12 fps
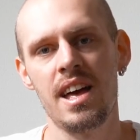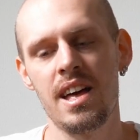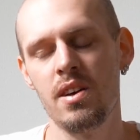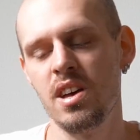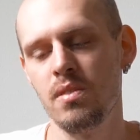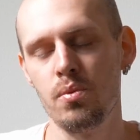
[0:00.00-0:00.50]

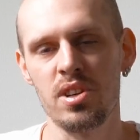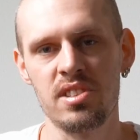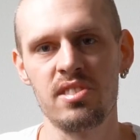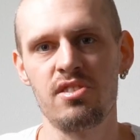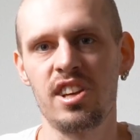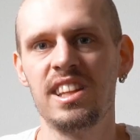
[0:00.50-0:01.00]

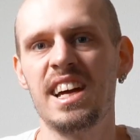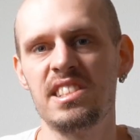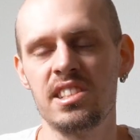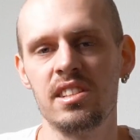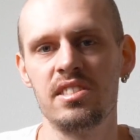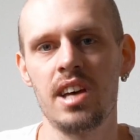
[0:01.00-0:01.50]
versus the
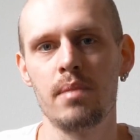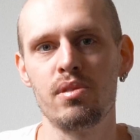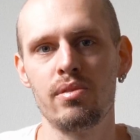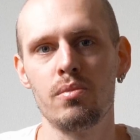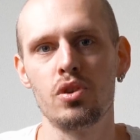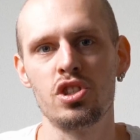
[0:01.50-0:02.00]
classical type
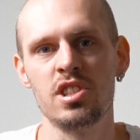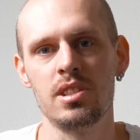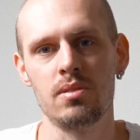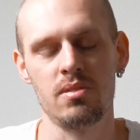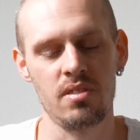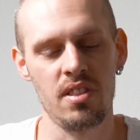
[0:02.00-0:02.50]
of
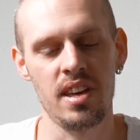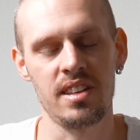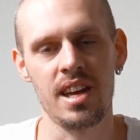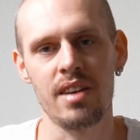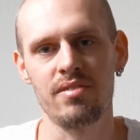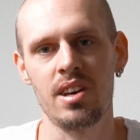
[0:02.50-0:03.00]
emulsions that
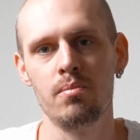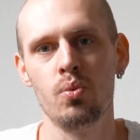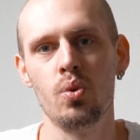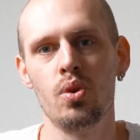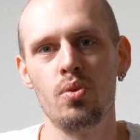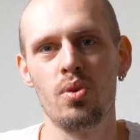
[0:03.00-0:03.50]
have a
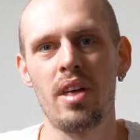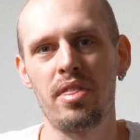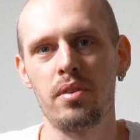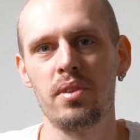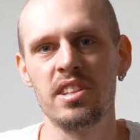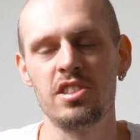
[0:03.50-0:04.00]
more
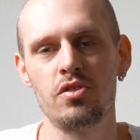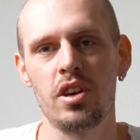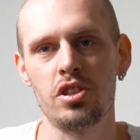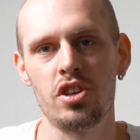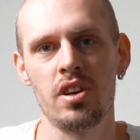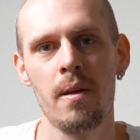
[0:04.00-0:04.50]
rough grain
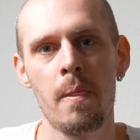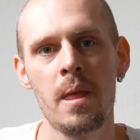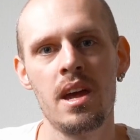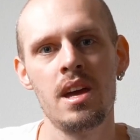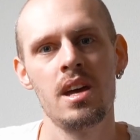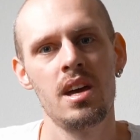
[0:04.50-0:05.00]
structure.
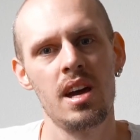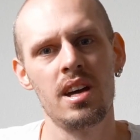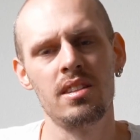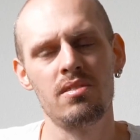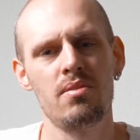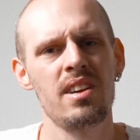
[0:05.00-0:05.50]

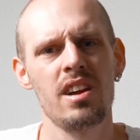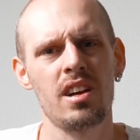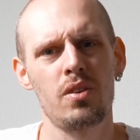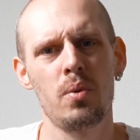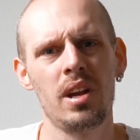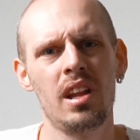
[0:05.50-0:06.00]
And there
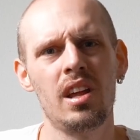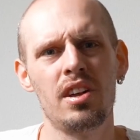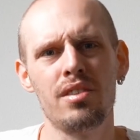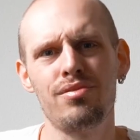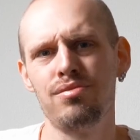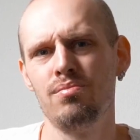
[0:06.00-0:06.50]
are quite a
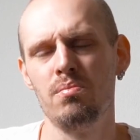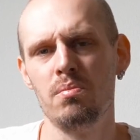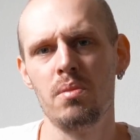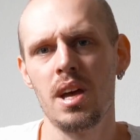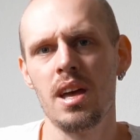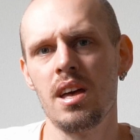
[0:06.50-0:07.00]
lot of
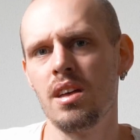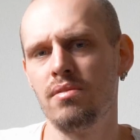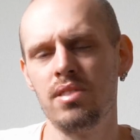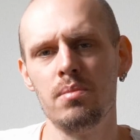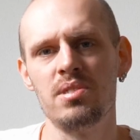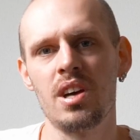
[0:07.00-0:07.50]

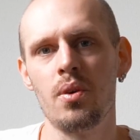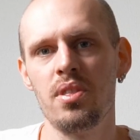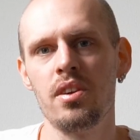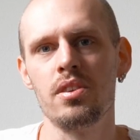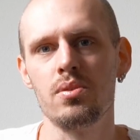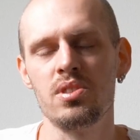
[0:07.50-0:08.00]
films out
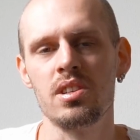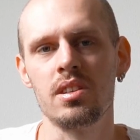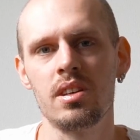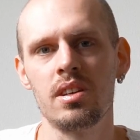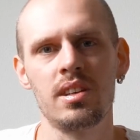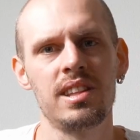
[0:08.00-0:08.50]
there using
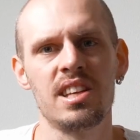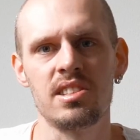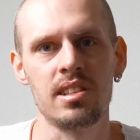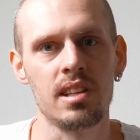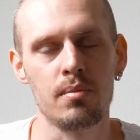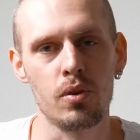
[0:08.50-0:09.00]

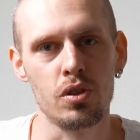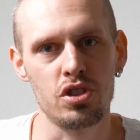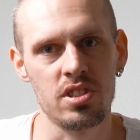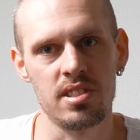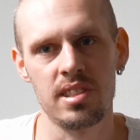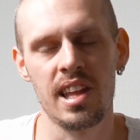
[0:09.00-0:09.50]
classical
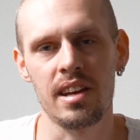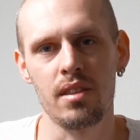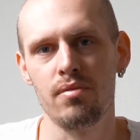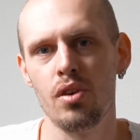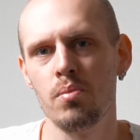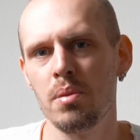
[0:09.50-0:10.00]
emulsions, like
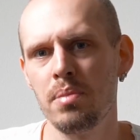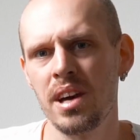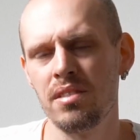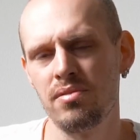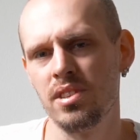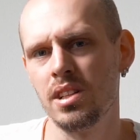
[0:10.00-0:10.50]
the
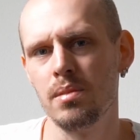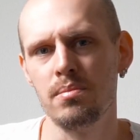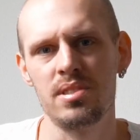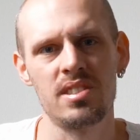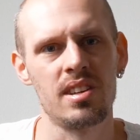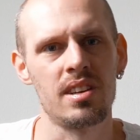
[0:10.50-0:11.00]
Fomapan
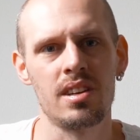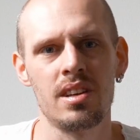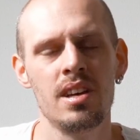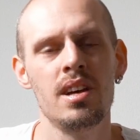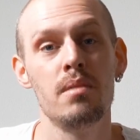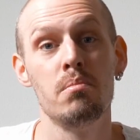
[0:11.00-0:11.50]
films,
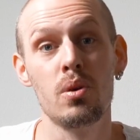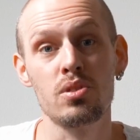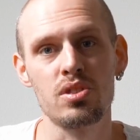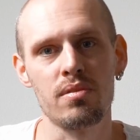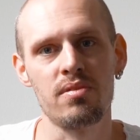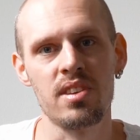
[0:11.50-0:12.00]

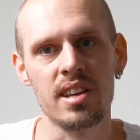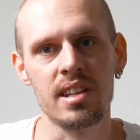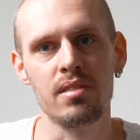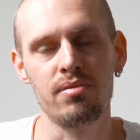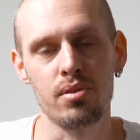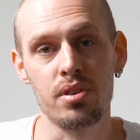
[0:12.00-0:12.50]
most of the
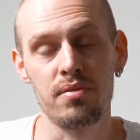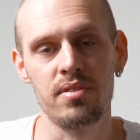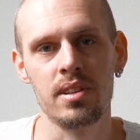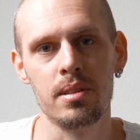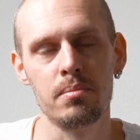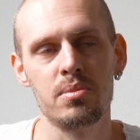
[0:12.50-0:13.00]
Ilford
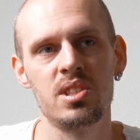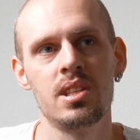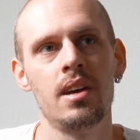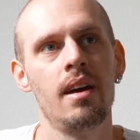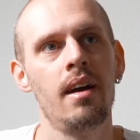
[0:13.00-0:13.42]
films,